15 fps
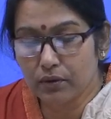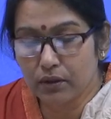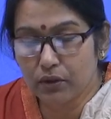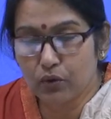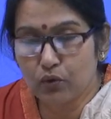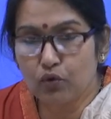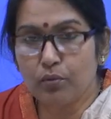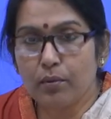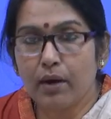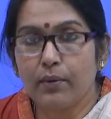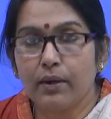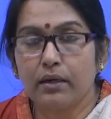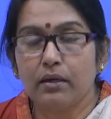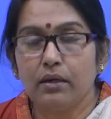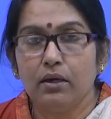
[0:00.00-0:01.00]
groom
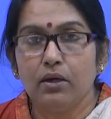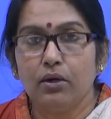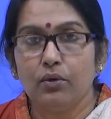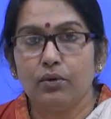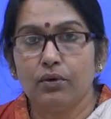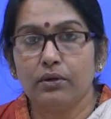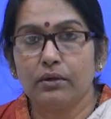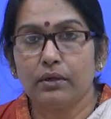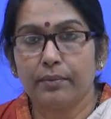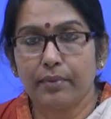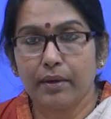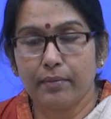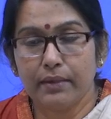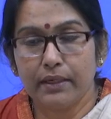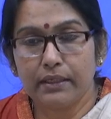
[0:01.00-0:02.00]
our own
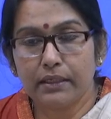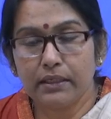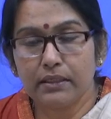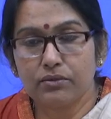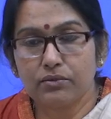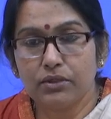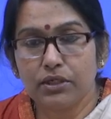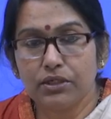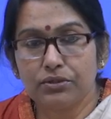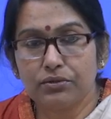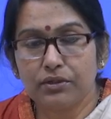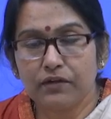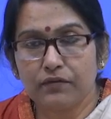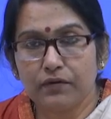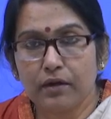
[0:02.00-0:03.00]
capabilities, we need to
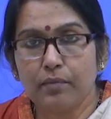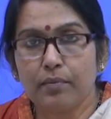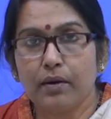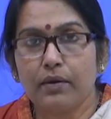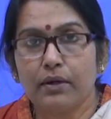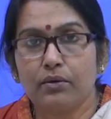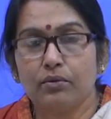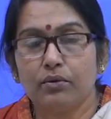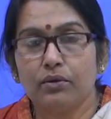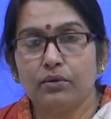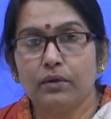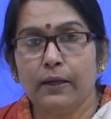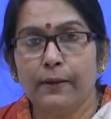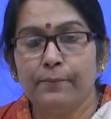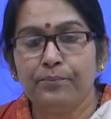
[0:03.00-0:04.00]
develop our own
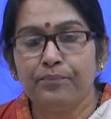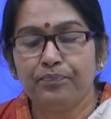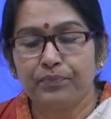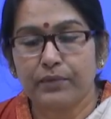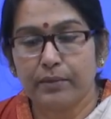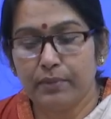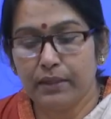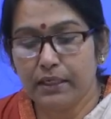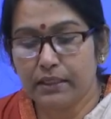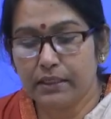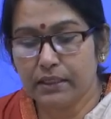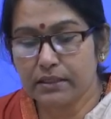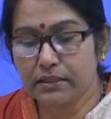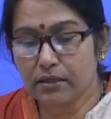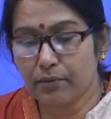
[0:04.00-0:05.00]

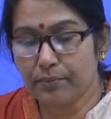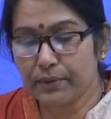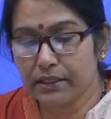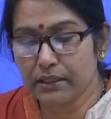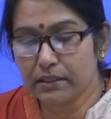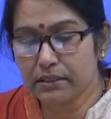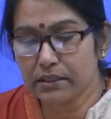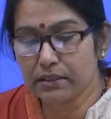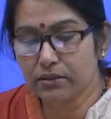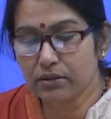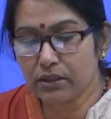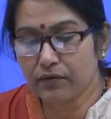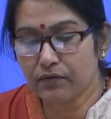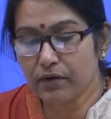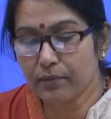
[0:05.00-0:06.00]
abilities, competencies. So,
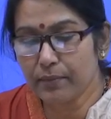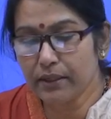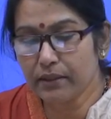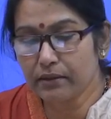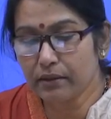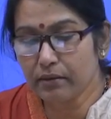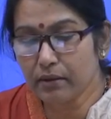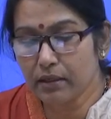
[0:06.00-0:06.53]
developing the